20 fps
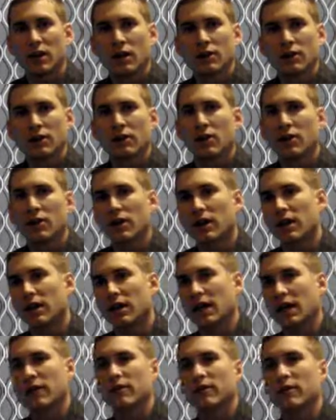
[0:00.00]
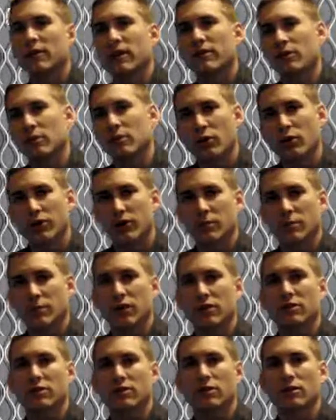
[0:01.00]
Kidding, have a moving
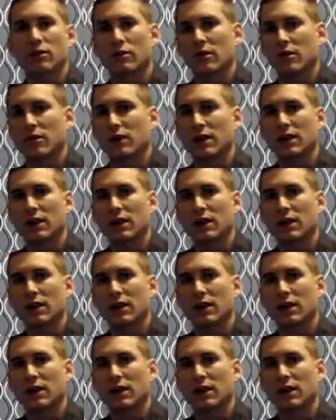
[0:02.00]
picture or